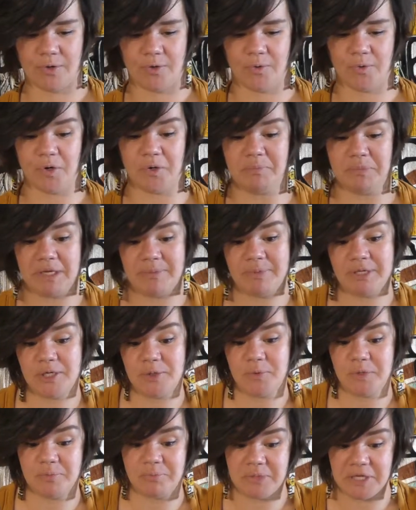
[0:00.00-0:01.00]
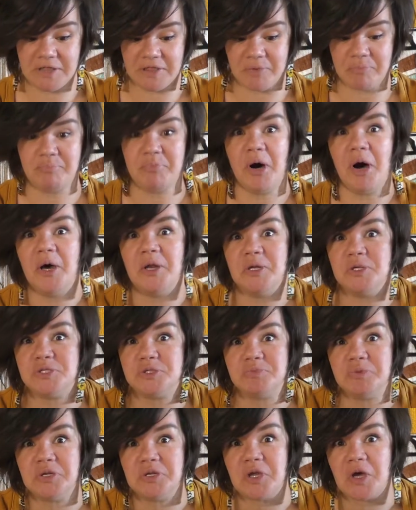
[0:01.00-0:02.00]
Or maybe it would be the
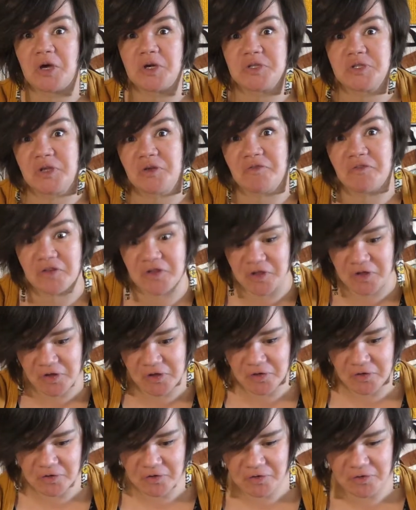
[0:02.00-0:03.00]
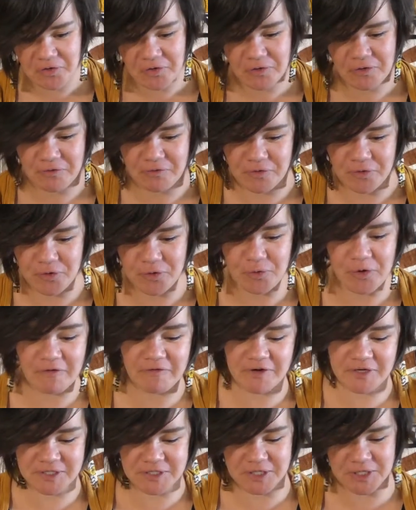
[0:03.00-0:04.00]
punishment activity for
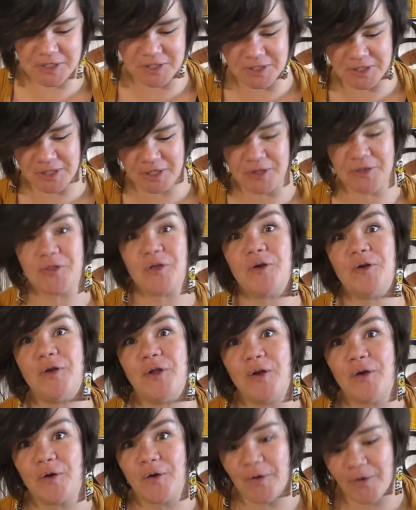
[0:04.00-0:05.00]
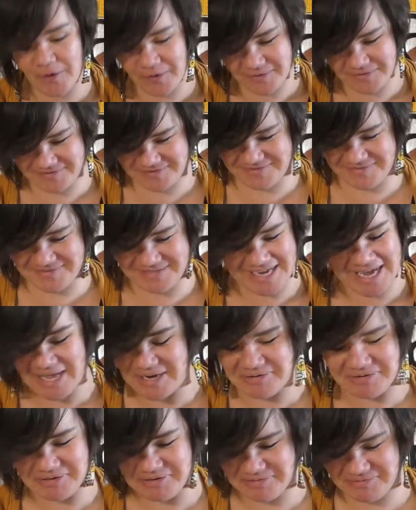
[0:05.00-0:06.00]
whoever didn't eat their dinner. I
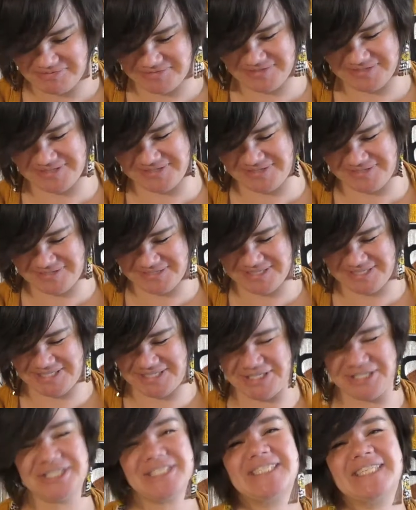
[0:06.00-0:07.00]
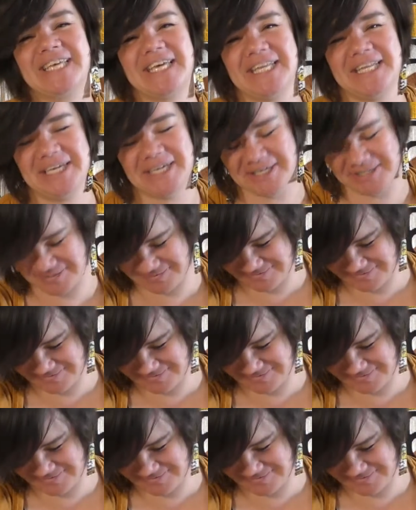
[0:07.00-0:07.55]
don't know. Just kidding.